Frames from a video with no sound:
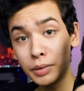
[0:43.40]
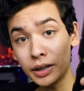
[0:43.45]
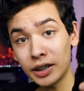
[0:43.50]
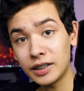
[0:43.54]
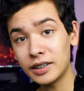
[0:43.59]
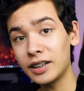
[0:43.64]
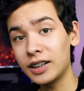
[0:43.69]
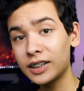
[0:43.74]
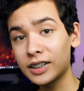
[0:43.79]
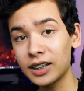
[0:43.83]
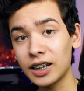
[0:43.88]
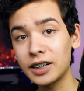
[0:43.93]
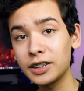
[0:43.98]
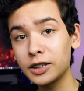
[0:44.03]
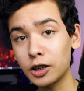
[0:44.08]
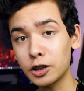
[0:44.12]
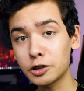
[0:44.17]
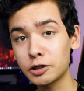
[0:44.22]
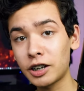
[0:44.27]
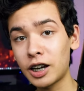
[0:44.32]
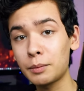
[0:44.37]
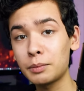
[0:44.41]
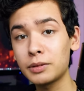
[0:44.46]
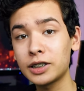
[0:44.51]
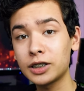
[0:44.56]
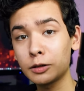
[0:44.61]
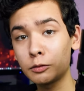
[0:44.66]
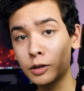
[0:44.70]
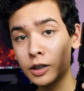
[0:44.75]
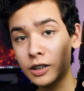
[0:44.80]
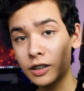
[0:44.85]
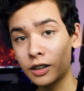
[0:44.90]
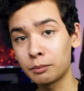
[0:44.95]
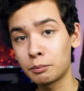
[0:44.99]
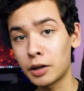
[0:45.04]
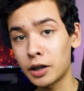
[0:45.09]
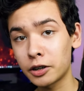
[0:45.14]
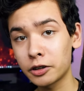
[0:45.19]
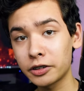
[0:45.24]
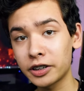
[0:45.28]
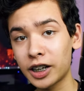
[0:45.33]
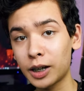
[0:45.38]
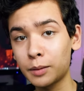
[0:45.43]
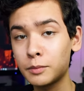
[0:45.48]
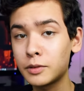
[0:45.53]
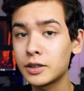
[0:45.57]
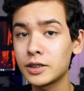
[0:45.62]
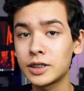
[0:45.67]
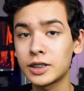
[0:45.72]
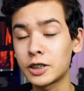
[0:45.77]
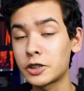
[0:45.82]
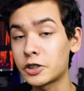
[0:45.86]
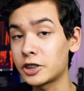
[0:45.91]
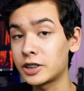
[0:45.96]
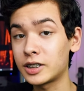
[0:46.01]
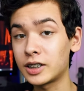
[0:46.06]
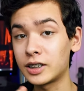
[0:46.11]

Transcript: but this lens also happens to work on modern cameras such as